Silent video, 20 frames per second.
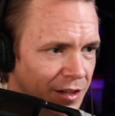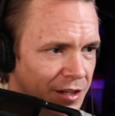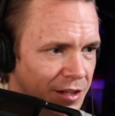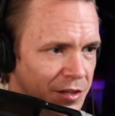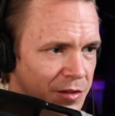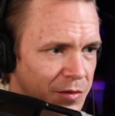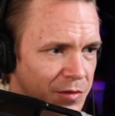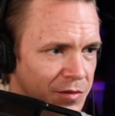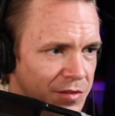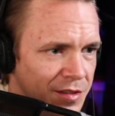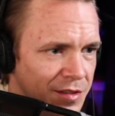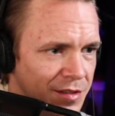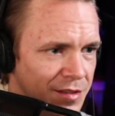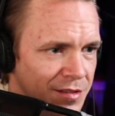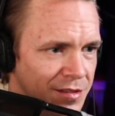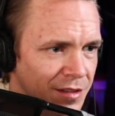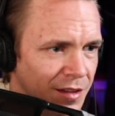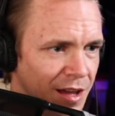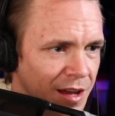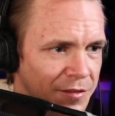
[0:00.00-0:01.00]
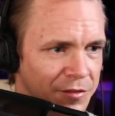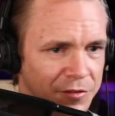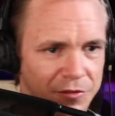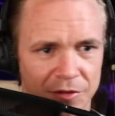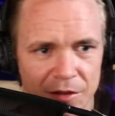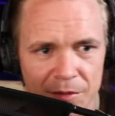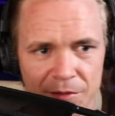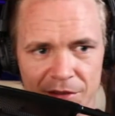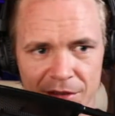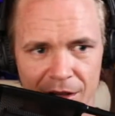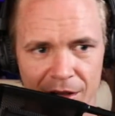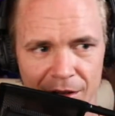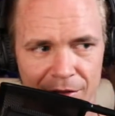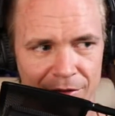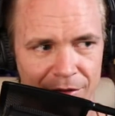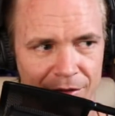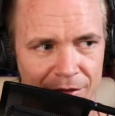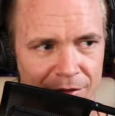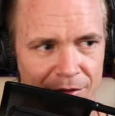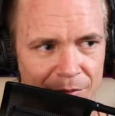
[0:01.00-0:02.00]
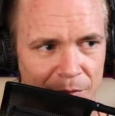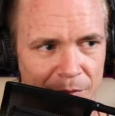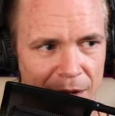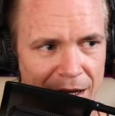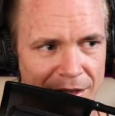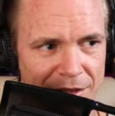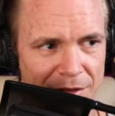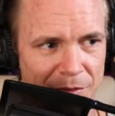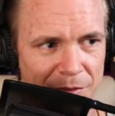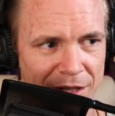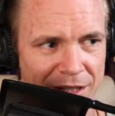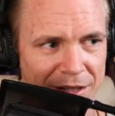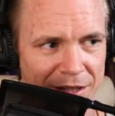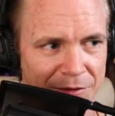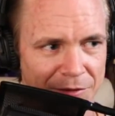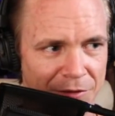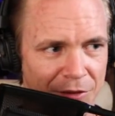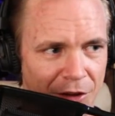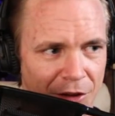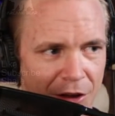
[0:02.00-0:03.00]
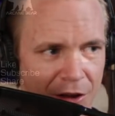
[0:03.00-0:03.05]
use this live stream stuff and back to making vlogs